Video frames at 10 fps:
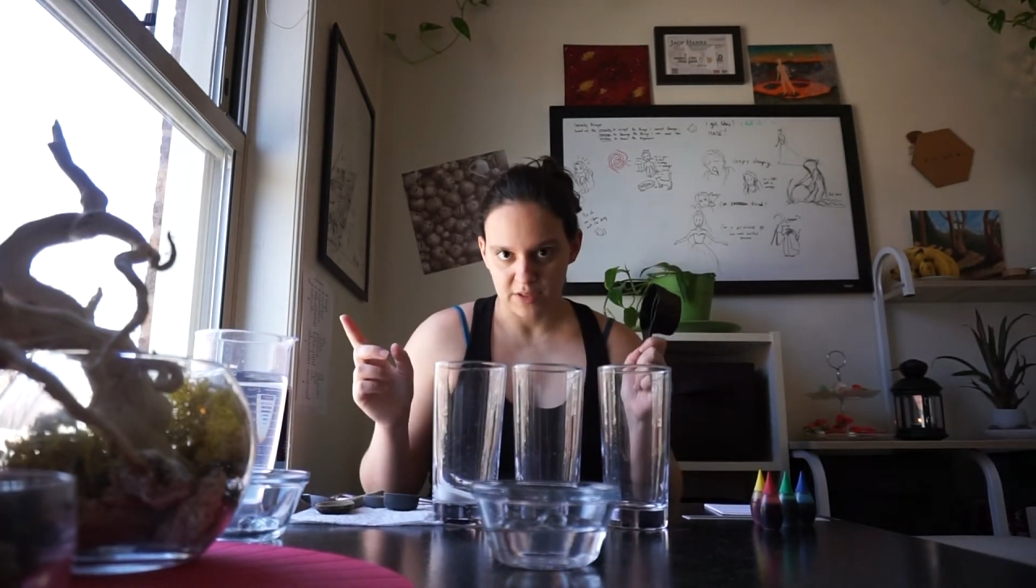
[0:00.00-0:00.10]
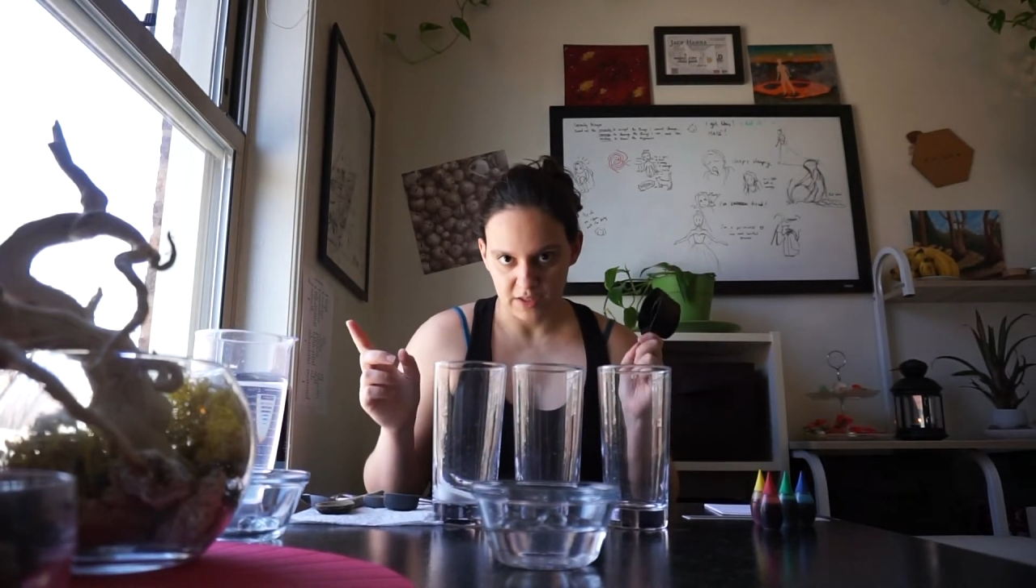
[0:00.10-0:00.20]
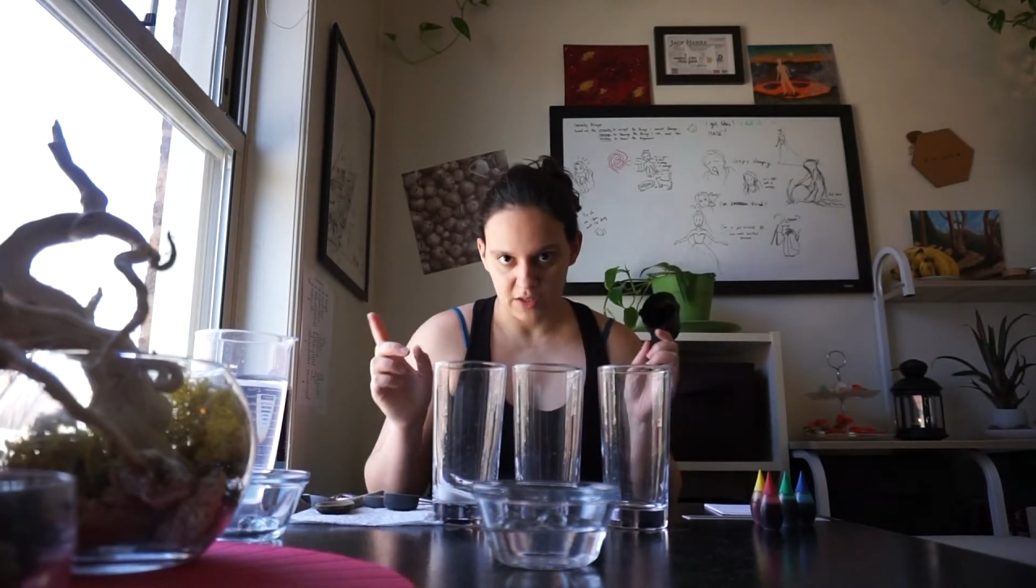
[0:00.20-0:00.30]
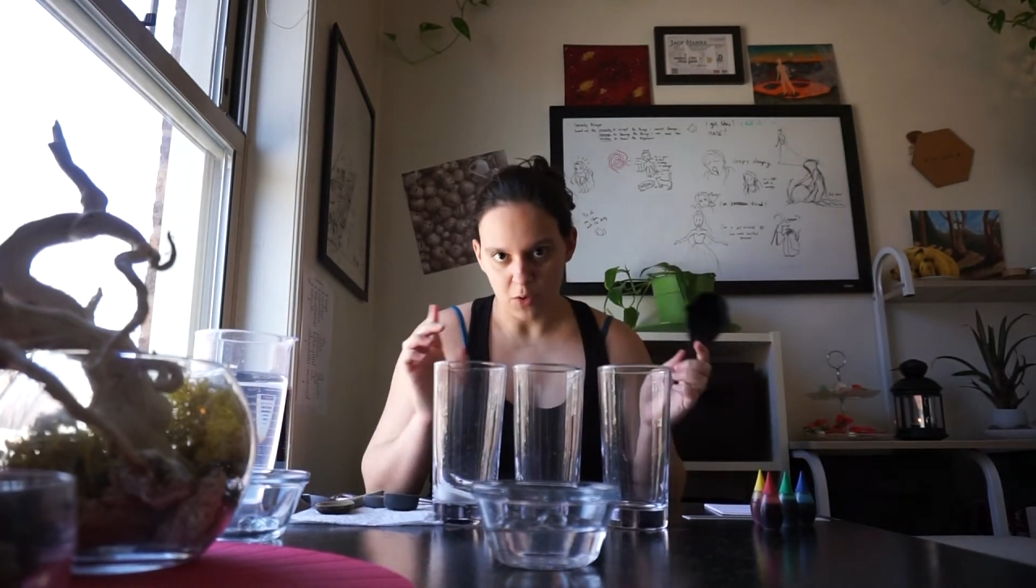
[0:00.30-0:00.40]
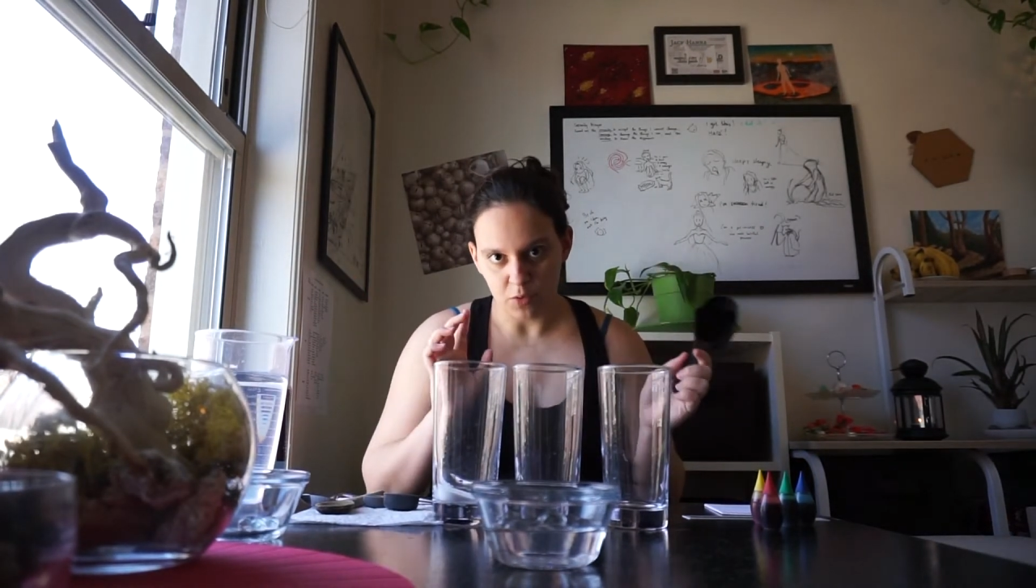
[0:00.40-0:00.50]
And
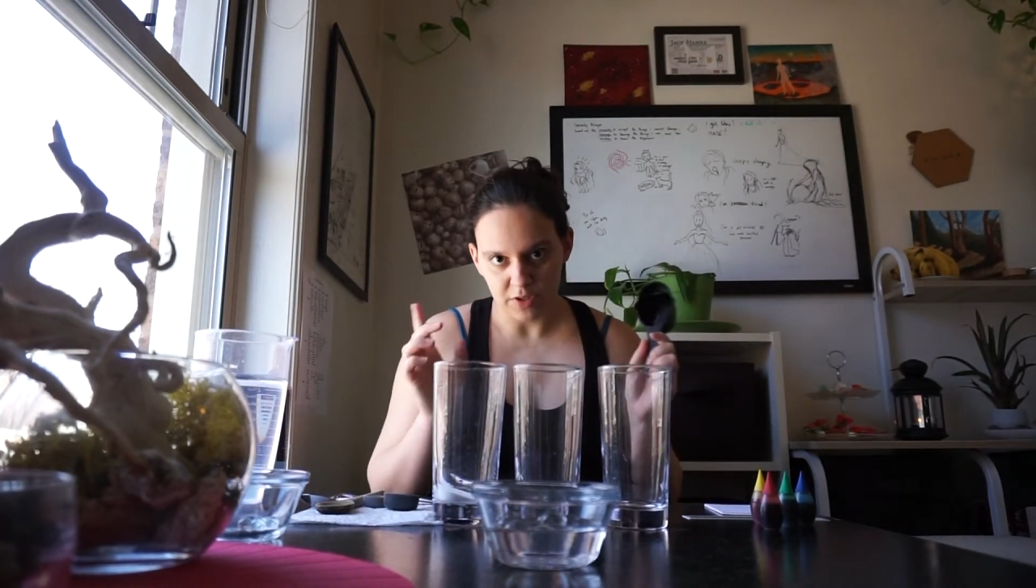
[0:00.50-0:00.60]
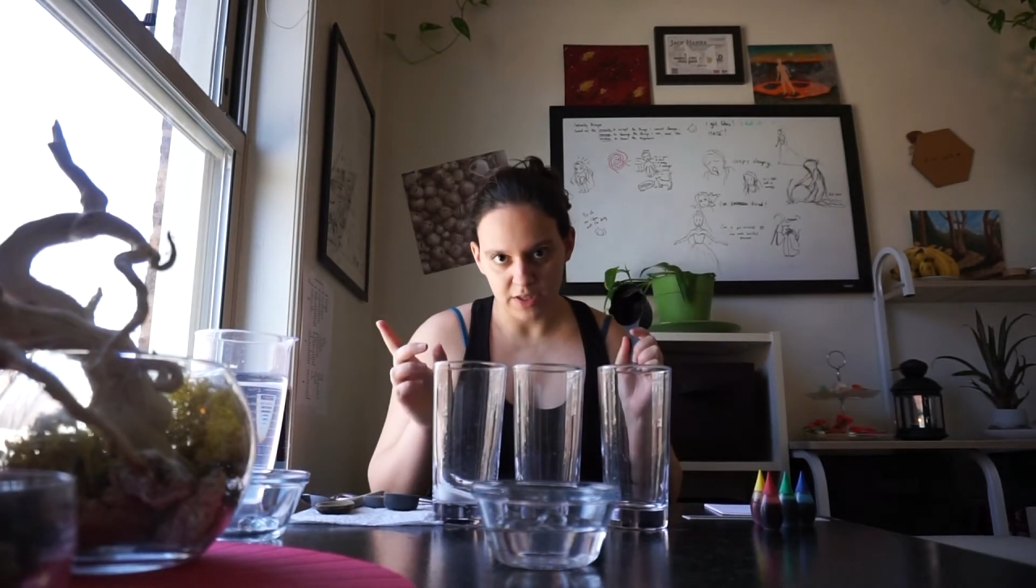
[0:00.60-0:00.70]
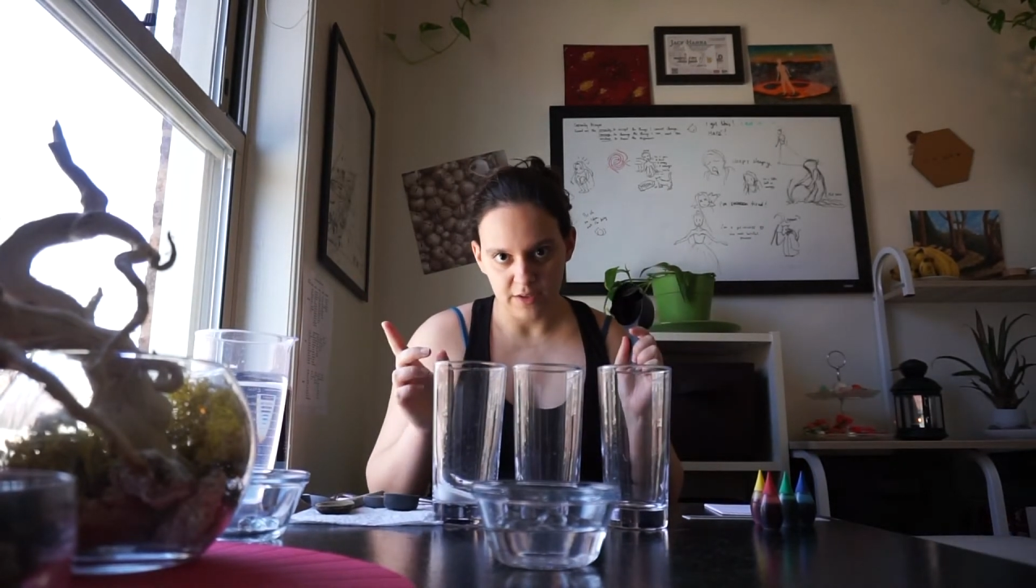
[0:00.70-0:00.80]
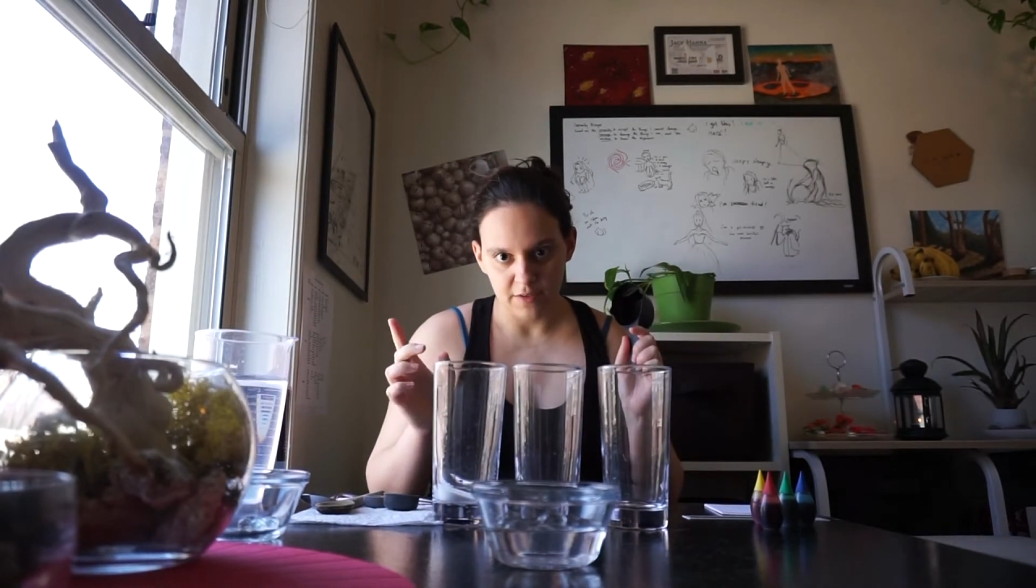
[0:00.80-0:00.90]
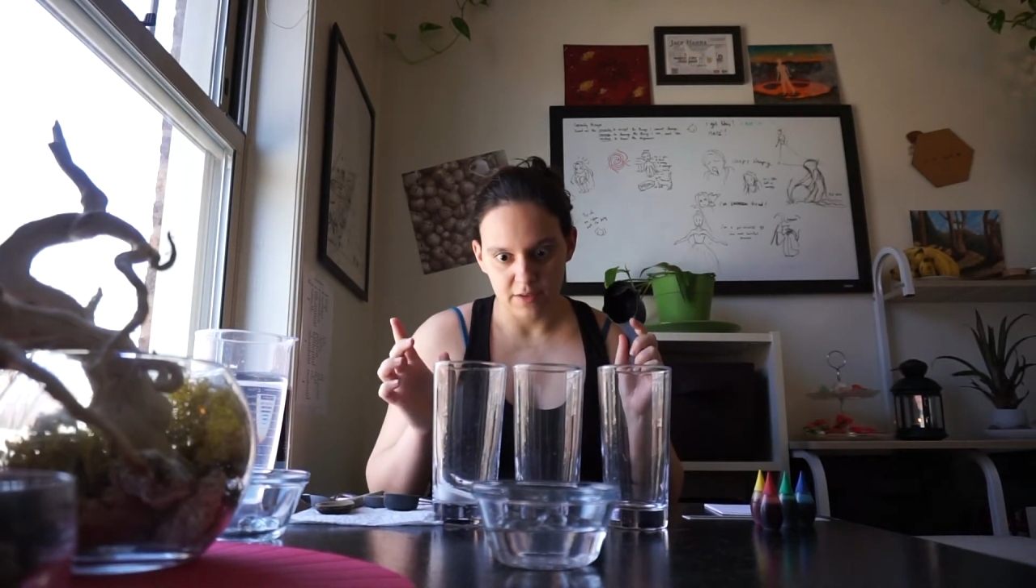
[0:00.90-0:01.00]
the
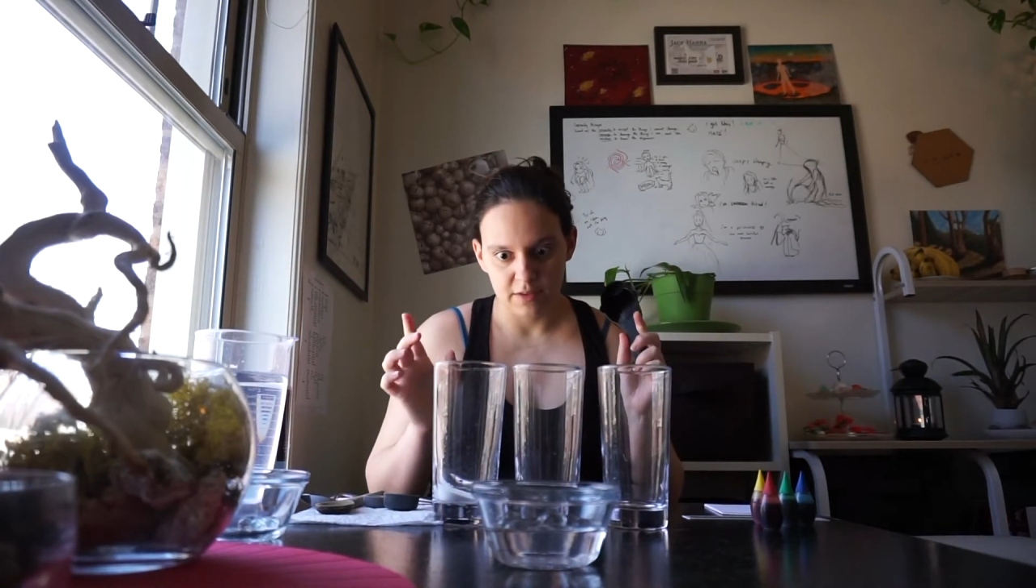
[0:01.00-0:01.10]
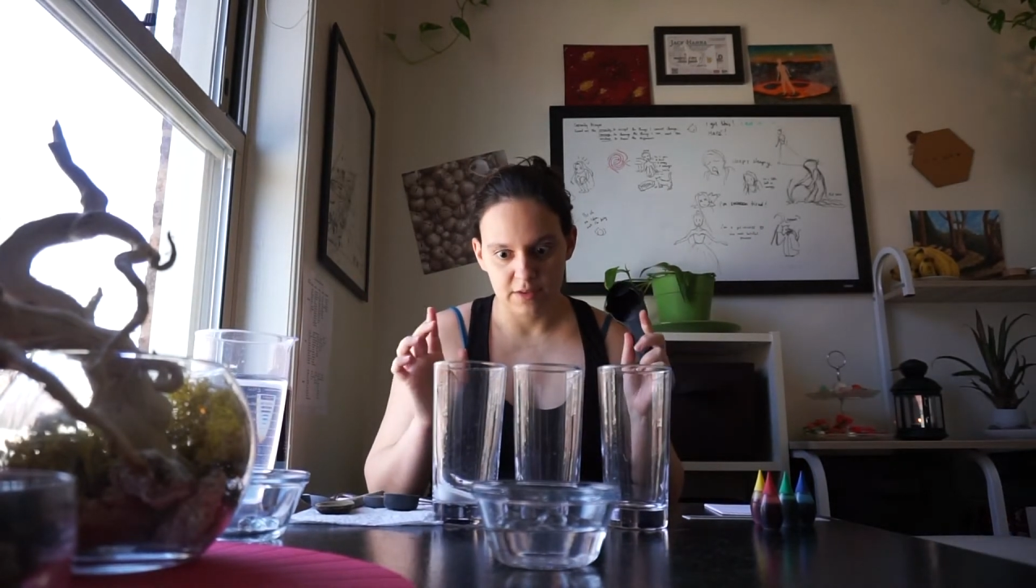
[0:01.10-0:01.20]
only